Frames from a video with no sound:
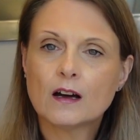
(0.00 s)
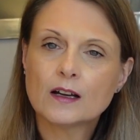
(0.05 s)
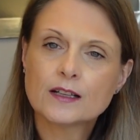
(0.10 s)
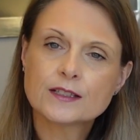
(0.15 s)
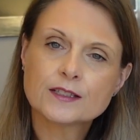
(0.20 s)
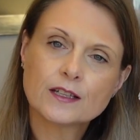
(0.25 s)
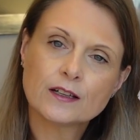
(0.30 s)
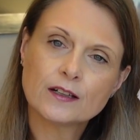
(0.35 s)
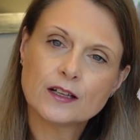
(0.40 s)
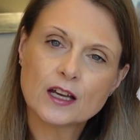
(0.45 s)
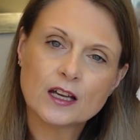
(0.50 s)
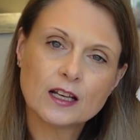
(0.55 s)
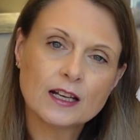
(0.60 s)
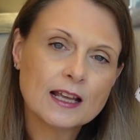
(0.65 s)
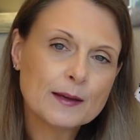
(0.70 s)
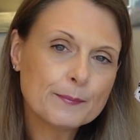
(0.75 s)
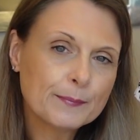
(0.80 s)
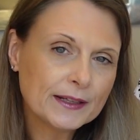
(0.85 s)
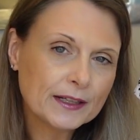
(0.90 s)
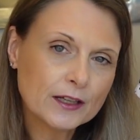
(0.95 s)
don't know,
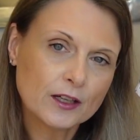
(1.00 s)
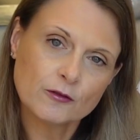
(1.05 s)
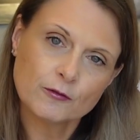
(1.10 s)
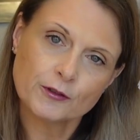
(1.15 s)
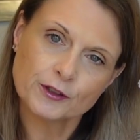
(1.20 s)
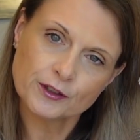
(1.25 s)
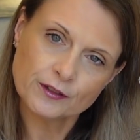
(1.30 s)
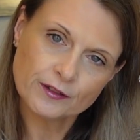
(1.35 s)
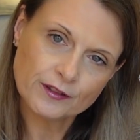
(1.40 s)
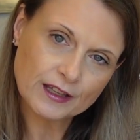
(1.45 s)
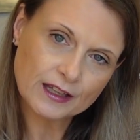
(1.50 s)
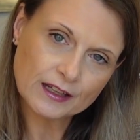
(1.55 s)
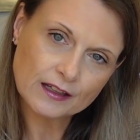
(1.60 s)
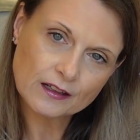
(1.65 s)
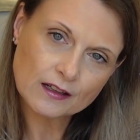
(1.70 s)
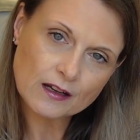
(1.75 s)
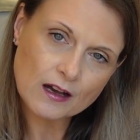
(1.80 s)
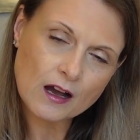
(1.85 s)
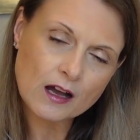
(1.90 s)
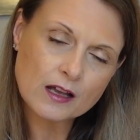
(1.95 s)
let me know what you
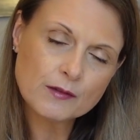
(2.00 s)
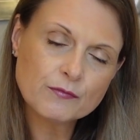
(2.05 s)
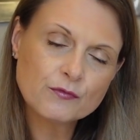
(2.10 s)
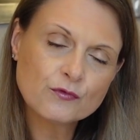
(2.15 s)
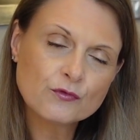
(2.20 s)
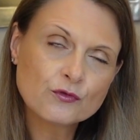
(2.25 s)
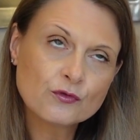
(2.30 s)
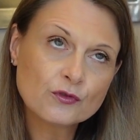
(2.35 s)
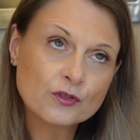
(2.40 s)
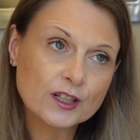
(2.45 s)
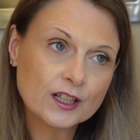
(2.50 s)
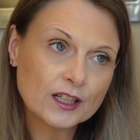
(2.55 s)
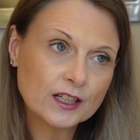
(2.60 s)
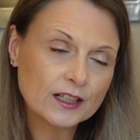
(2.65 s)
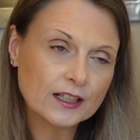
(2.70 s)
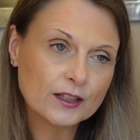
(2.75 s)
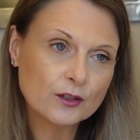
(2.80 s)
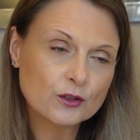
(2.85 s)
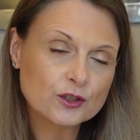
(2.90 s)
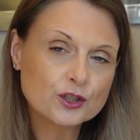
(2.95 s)
think. I'm
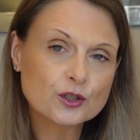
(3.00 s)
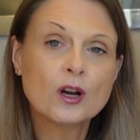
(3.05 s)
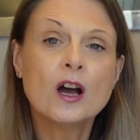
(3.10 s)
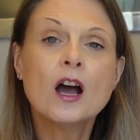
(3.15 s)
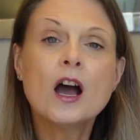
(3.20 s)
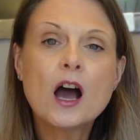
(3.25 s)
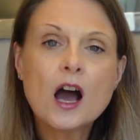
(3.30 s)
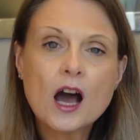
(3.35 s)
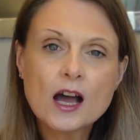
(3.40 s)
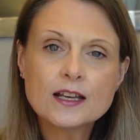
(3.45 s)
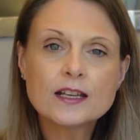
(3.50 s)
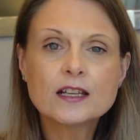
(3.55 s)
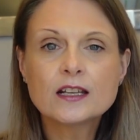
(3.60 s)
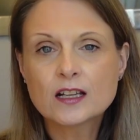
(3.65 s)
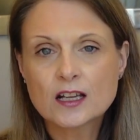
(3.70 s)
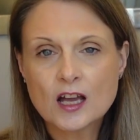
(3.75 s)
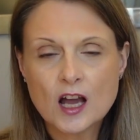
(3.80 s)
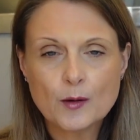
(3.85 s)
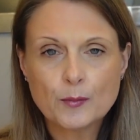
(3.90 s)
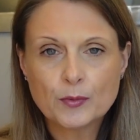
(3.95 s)
really not sure. I did
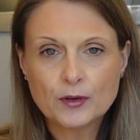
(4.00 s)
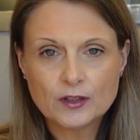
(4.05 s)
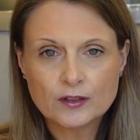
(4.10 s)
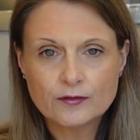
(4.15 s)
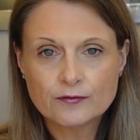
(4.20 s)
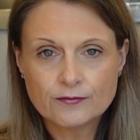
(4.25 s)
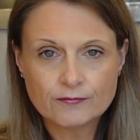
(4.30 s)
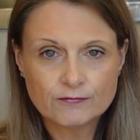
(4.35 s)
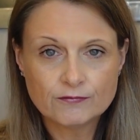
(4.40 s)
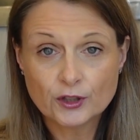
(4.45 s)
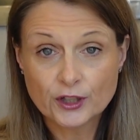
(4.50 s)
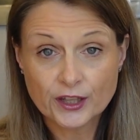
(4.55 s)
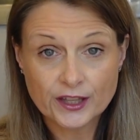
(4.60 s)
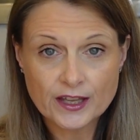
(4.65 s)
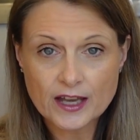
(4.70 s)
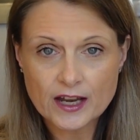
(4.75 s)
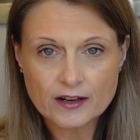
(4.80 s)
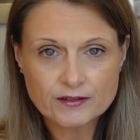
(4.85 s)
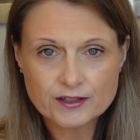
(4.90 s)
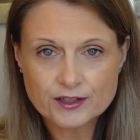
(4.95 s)
a couple of
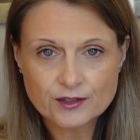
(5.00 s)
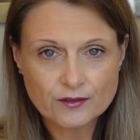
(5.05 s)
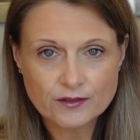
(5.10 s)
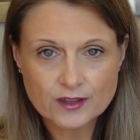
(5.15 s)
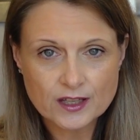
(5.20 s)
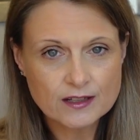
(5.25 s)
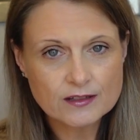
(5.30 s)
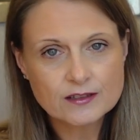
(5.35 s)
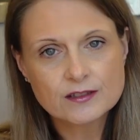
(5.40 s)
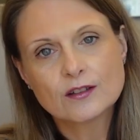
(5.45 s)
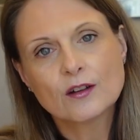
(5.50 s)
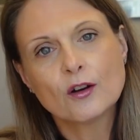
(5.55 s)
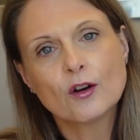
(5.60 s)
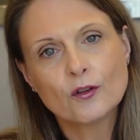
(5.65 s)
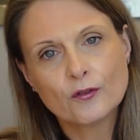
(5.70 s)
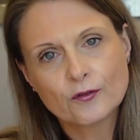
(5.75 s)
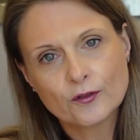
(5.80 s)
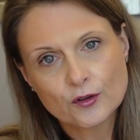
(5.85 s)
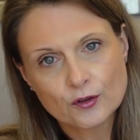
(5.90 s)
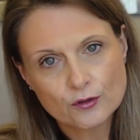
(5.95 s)
rookie errors on this,
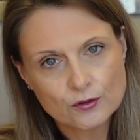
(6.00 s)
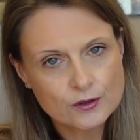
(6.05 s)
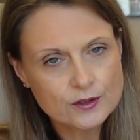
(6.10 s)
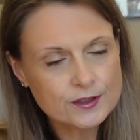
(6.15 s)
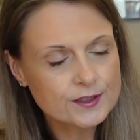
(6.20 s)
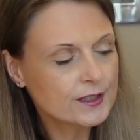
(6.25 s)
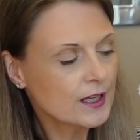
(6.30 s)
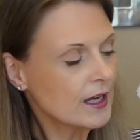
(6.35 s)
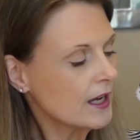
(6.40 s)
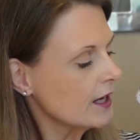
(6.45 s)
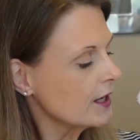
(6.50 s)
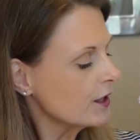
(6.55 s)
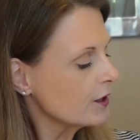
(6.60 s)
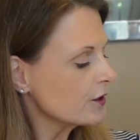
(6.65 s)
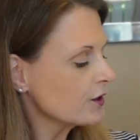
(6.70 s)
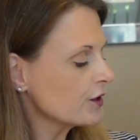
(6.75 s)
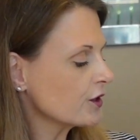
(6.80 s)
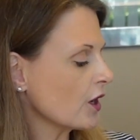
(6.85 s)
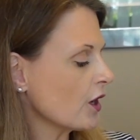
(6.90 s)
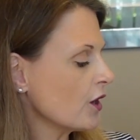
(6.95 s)
of course.
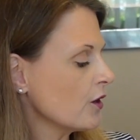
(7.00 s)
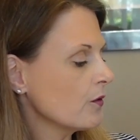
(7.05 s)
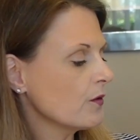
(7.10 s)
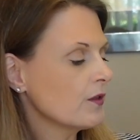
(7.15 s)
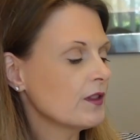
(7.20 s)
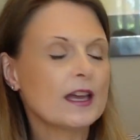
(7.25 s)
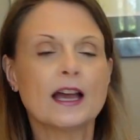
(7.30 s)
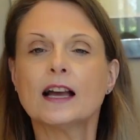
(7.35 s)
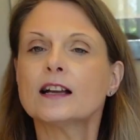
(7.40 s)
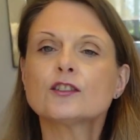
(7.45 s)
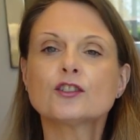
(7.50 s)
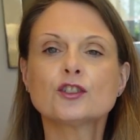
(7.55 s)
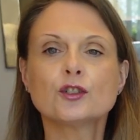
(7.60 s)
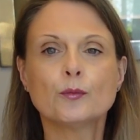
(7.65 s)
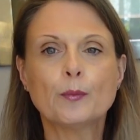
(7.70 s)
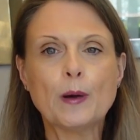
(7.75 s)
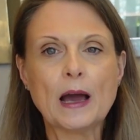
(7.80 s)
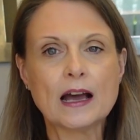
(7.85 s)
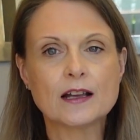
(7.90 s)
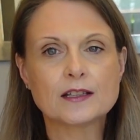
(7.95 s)
So the
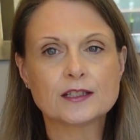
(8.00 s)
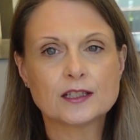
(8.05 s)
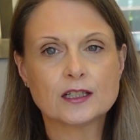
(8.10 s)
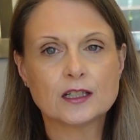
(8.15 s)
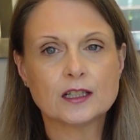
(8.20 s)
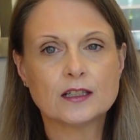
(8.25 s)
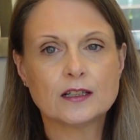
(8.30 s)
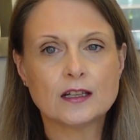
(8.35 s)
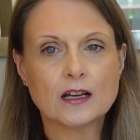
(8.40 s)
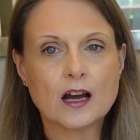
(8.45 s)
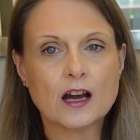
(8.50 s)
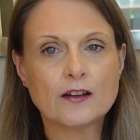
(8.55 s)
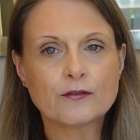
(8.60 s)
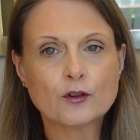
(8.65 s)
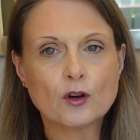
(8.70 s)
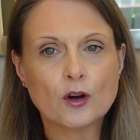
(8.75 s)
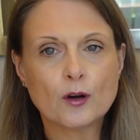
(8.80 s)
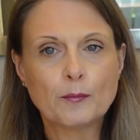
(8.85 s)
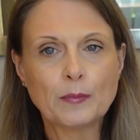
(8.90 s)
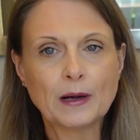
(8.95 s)
actual pattern, I've
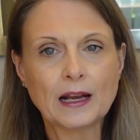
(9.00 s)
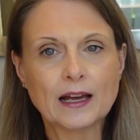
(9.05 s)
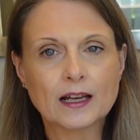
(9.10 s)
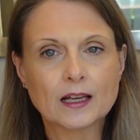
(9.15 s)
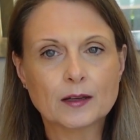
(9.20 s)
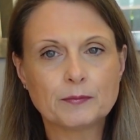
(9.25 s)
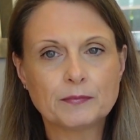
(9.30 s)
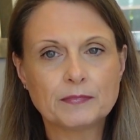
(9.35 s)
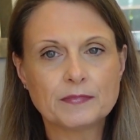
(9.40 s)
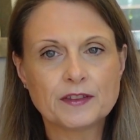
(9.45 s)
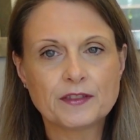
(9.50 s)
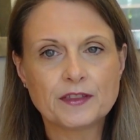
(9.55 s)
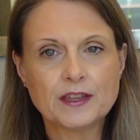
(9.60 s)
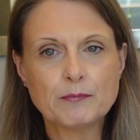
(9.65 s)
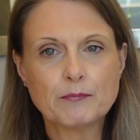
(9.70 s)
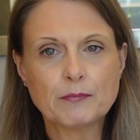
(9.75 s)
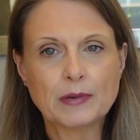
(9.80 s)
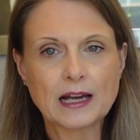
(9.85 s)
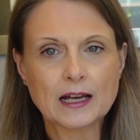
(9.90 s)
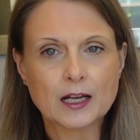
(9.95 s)
got a
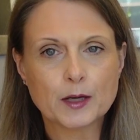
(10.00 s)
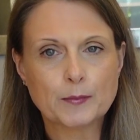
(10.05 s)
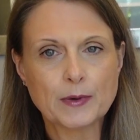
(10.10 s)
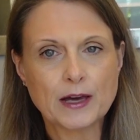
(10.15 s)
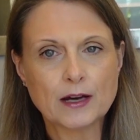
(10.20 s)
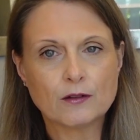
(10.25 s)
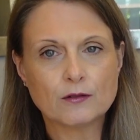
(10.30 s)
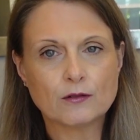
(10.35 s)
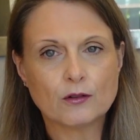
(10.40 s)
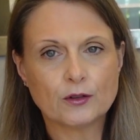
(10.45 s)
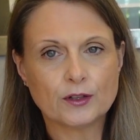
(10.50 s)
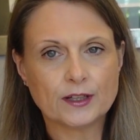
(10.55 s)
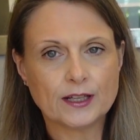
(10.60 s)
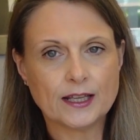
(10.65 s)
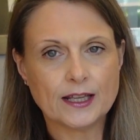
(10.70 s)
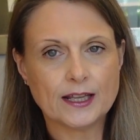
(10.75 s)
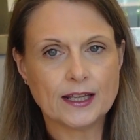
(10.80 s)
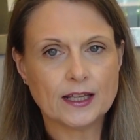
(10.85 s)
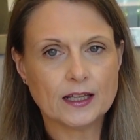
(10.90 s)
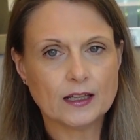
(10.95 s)
thin black belt on
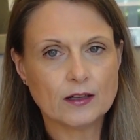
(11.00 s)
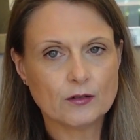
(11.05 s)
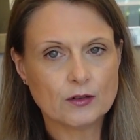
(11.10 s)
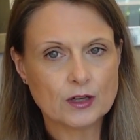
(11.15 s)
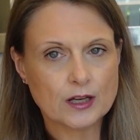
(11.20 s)
here,